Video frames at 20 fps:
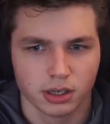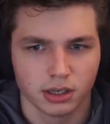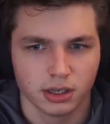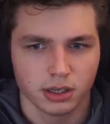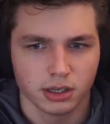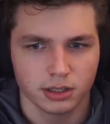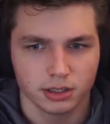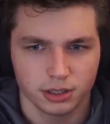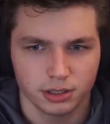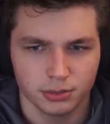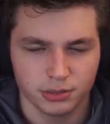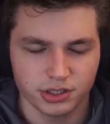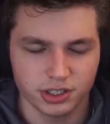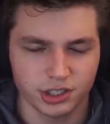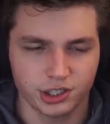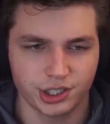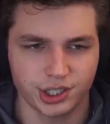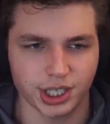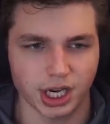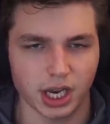being a he was a
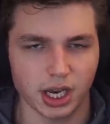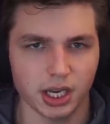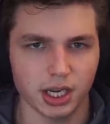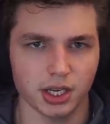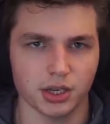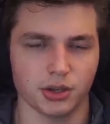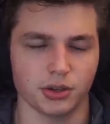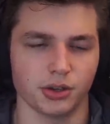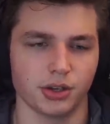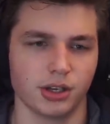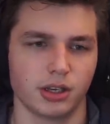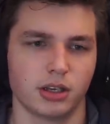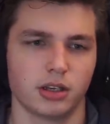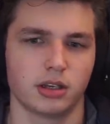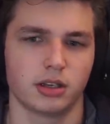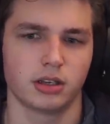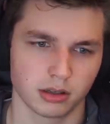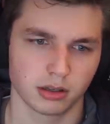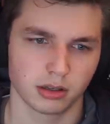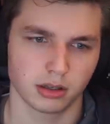child. Or
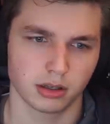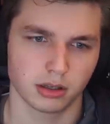not.